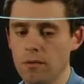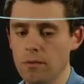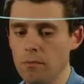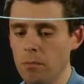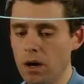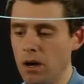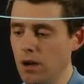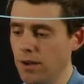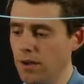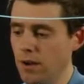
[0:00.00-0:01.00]

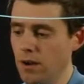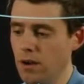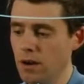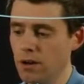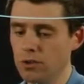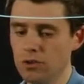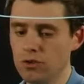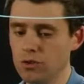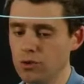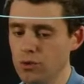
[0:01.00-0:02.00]
by
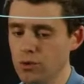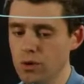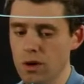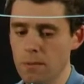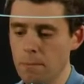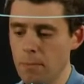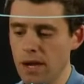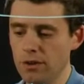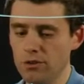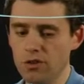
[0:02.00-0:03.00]
R2
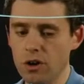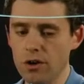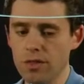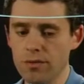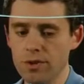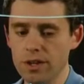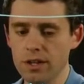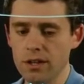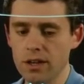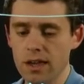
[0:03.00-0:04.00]
minus
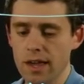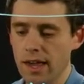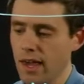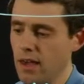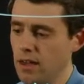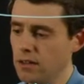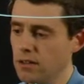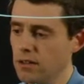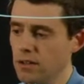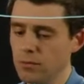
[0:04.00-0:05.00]
R3,
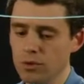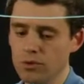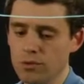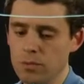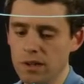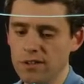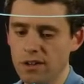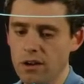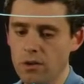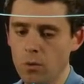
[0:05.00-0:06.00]
and I'm going to replace
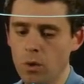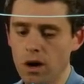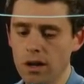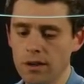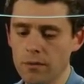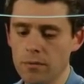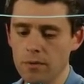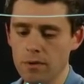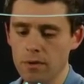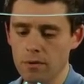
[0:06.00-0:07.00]
R1
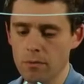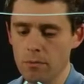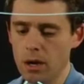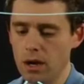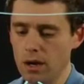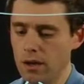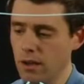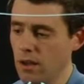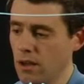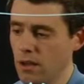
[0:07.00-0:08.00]

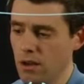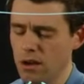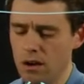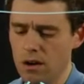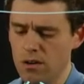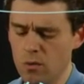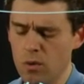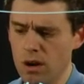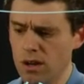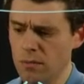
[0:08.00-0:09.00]
by
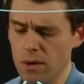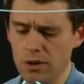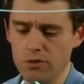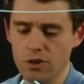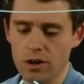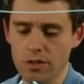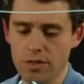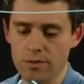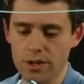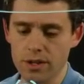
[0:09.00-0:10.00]
R1 minus
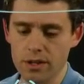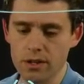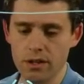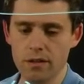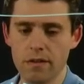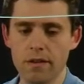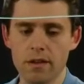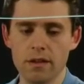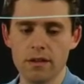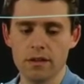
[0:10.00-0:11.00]
R3.
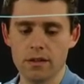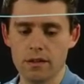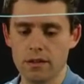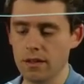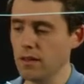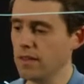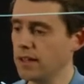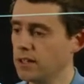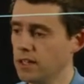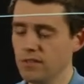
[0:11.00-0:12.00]
And
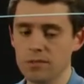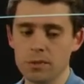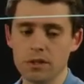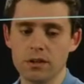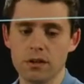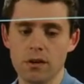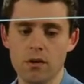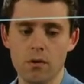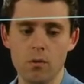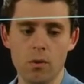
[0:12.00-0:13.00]
that gives me
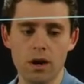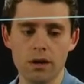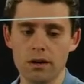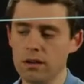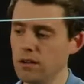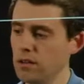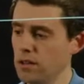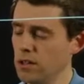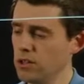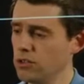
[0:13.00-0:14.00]
1,
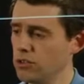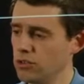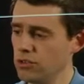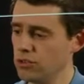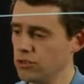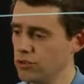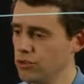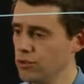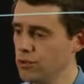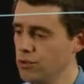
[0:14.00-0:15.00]

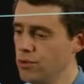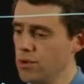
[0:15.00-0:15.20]
2,